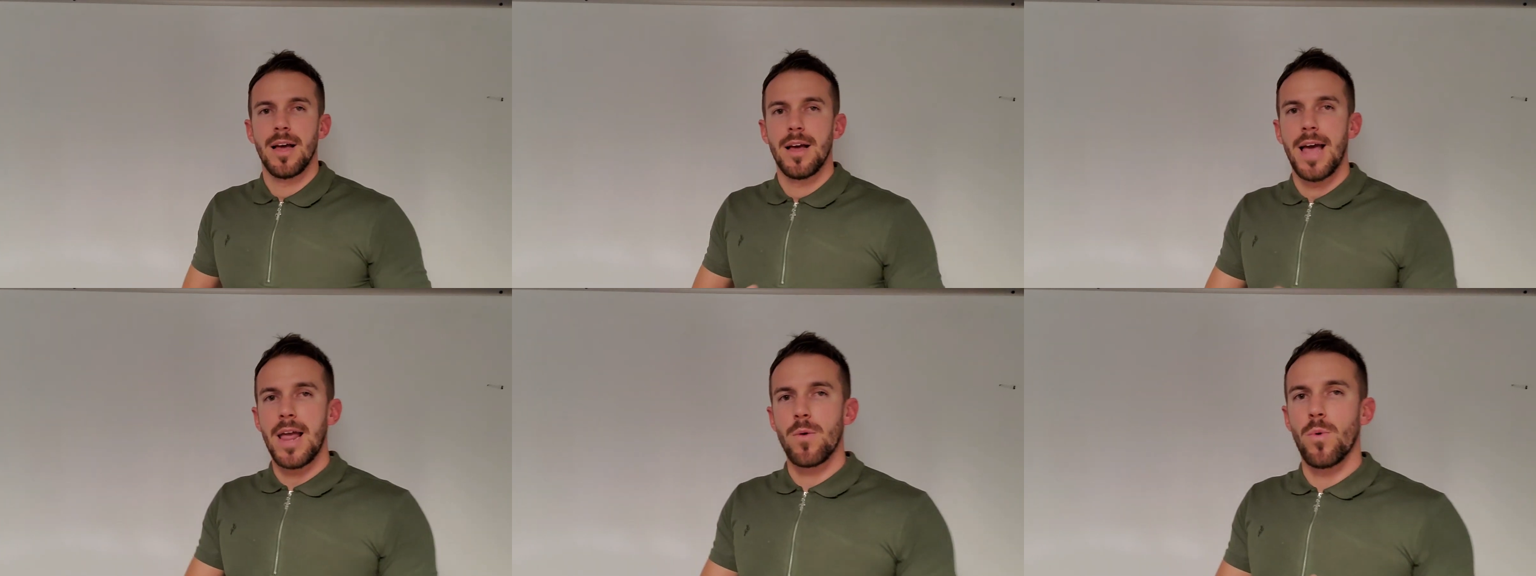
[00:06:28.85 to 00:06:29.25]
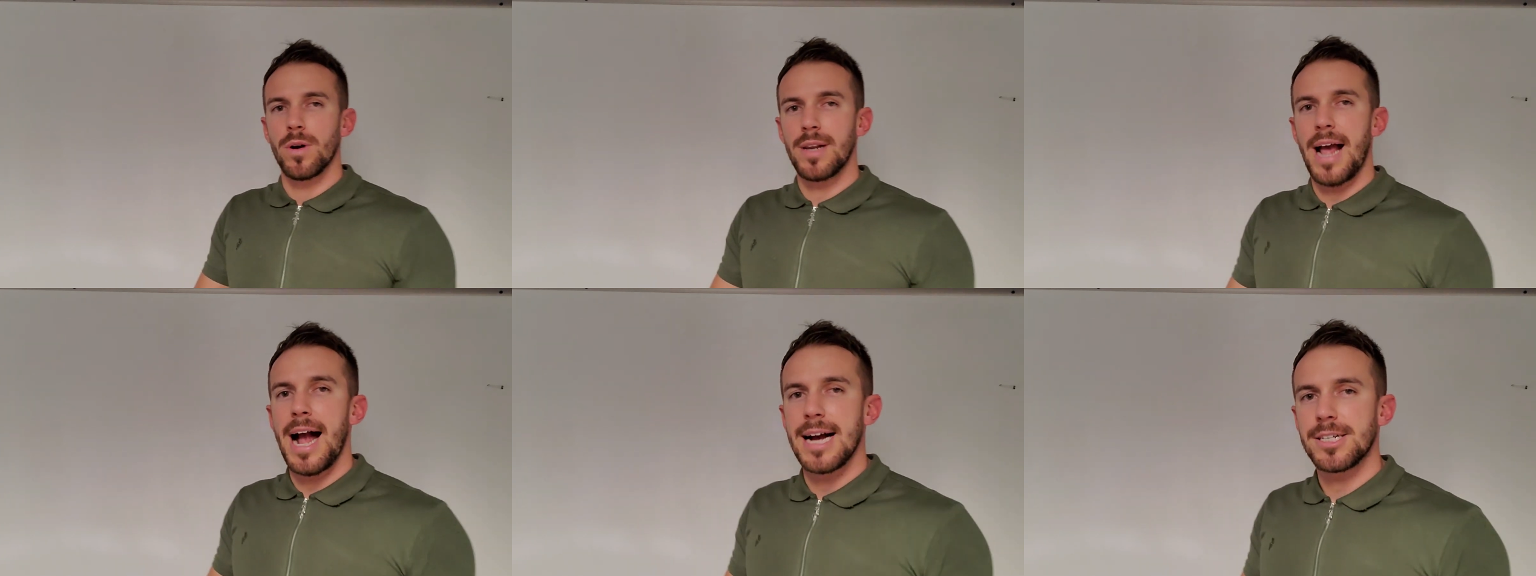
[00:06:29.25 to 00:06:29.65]
Hey, wanted
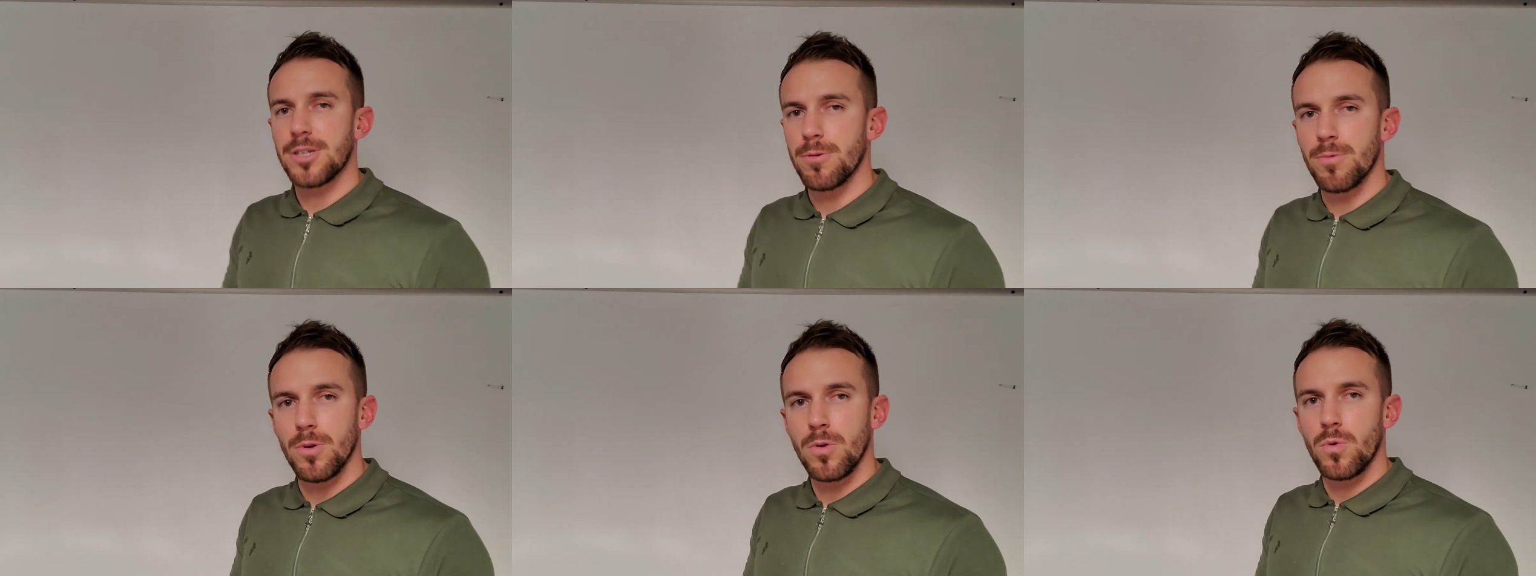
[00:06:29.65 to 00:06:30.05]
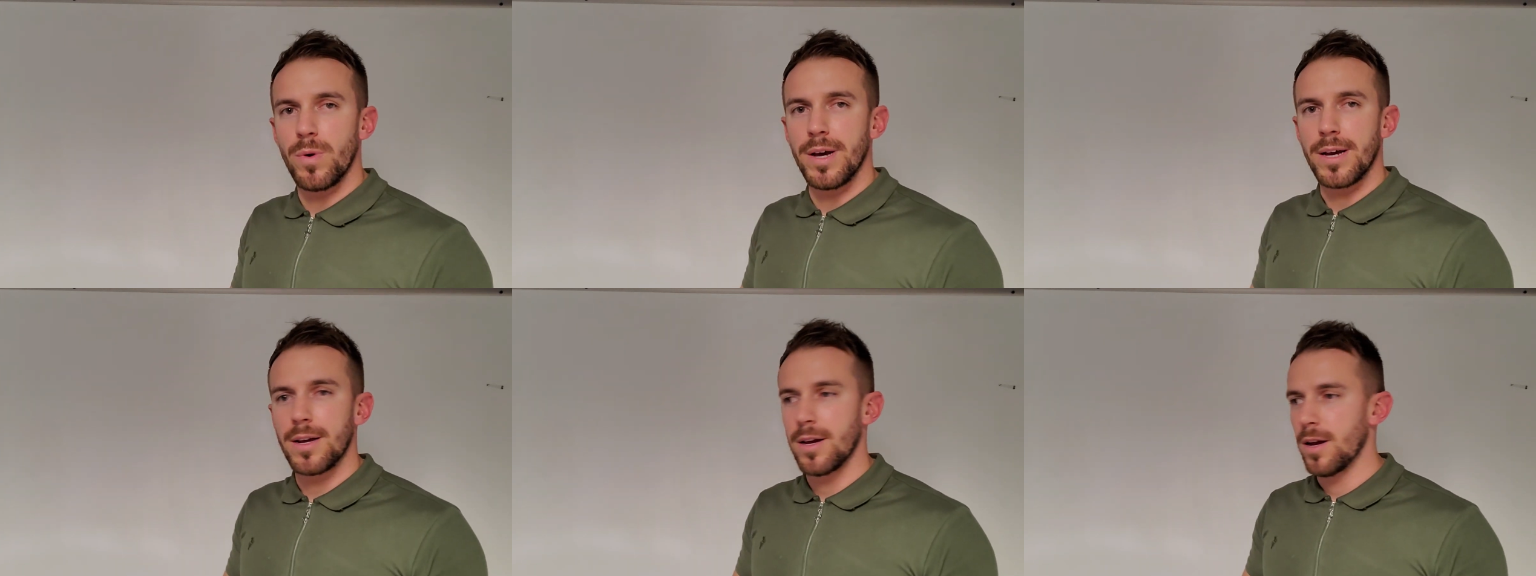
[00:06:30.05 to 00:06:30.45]
to ask you real
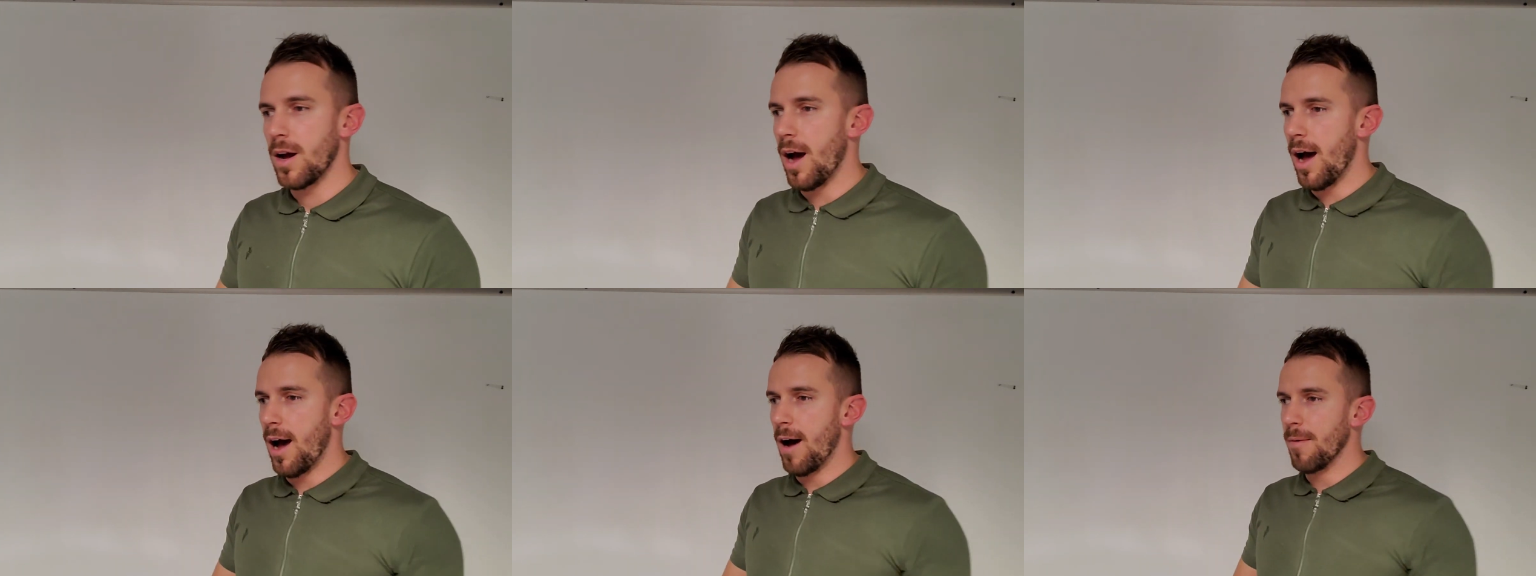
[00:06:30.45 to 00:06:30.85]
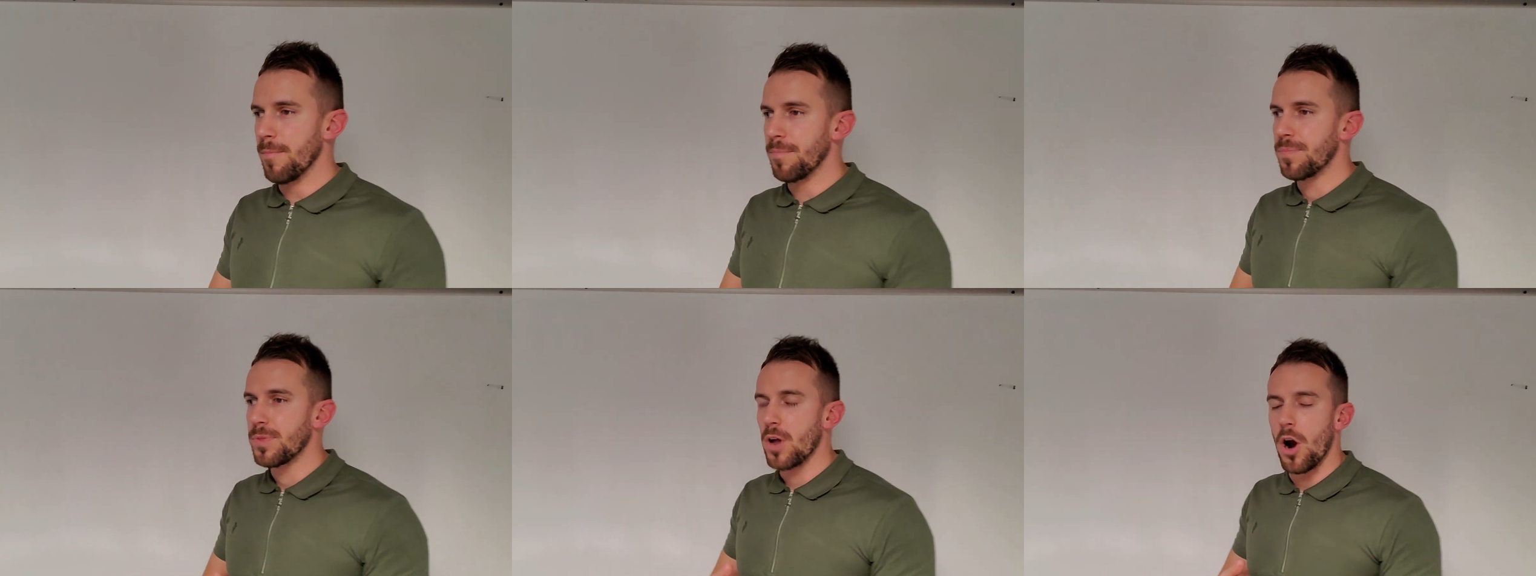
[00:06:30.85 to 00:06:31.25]
quick,
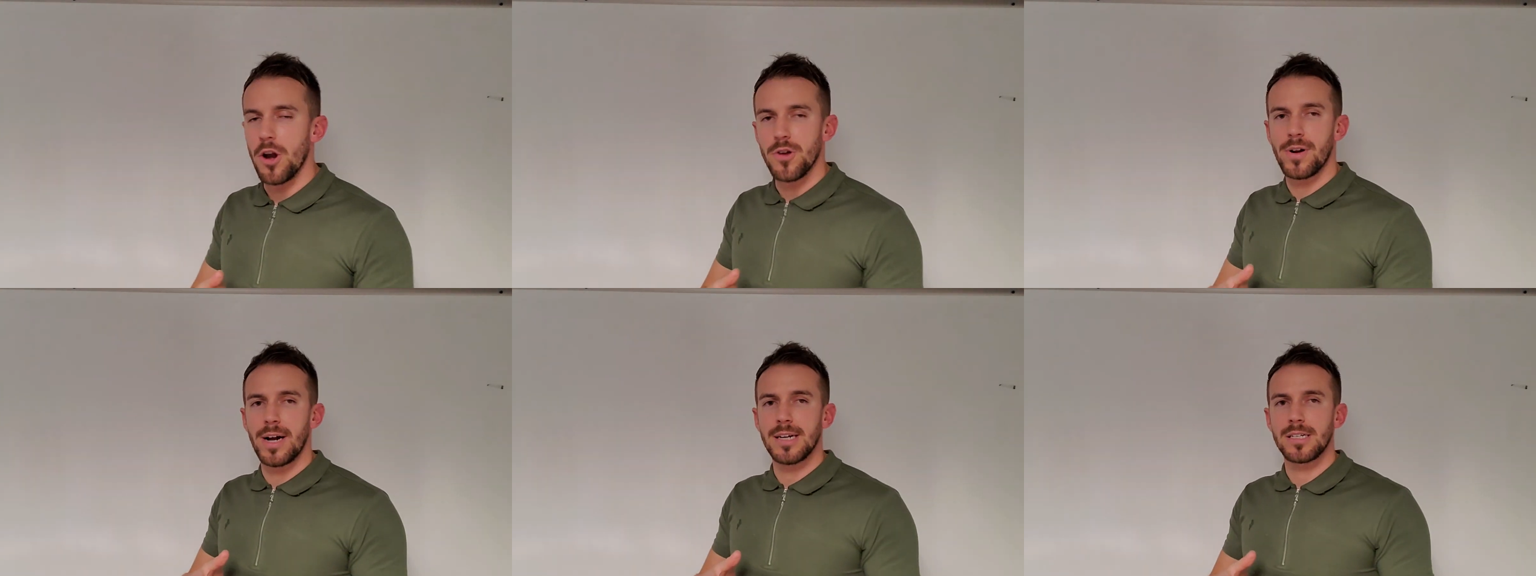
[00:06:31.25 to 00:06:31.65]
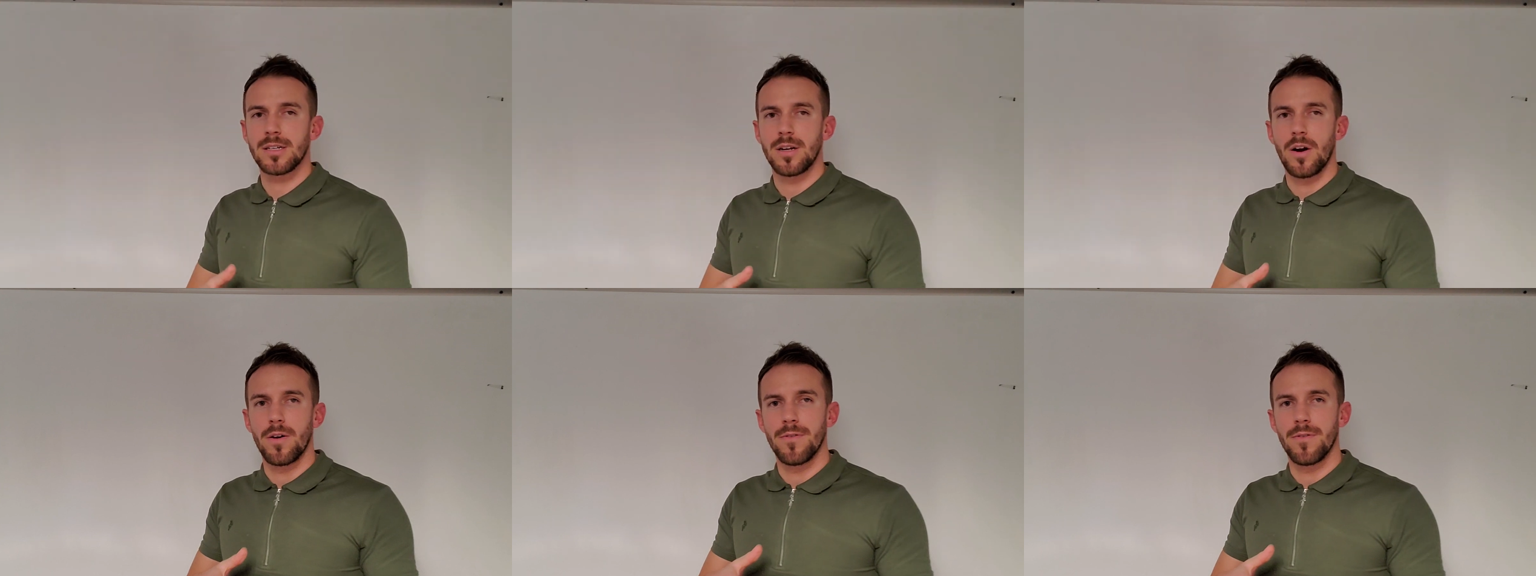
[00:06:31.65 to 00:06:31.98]
are you guys